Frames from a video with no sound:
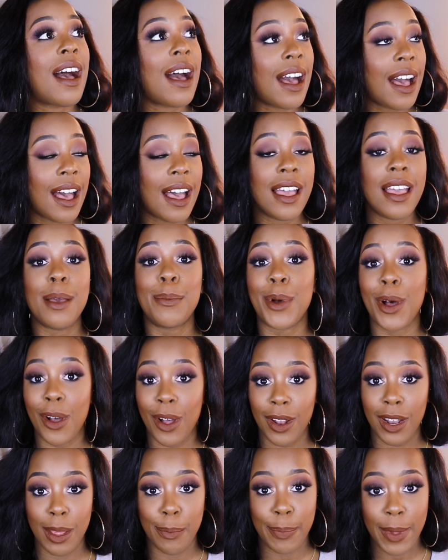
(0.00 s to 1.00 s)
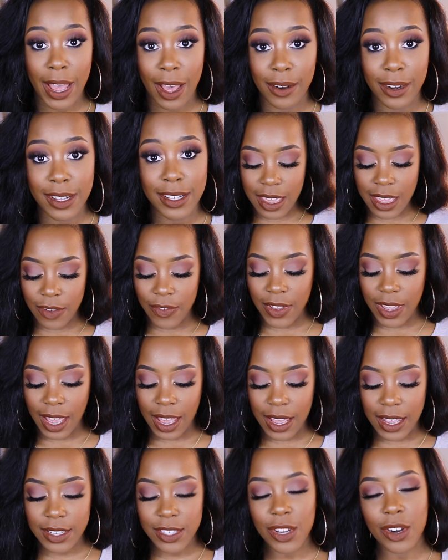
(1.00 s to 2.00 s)
I am all about it. If you
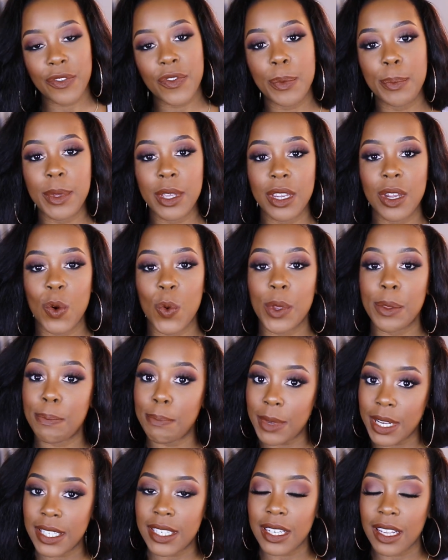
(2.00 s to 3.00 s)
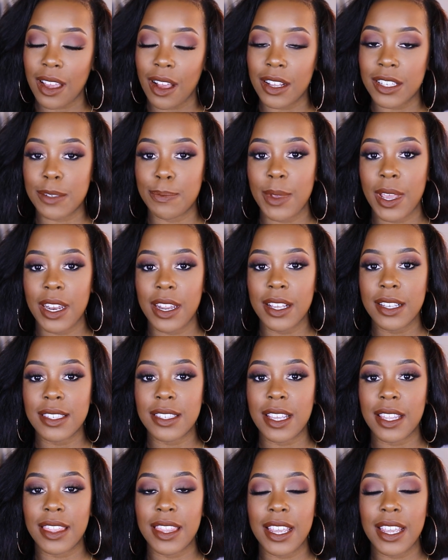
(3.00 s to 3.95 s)
guys are familiar with Mented Cosmetics,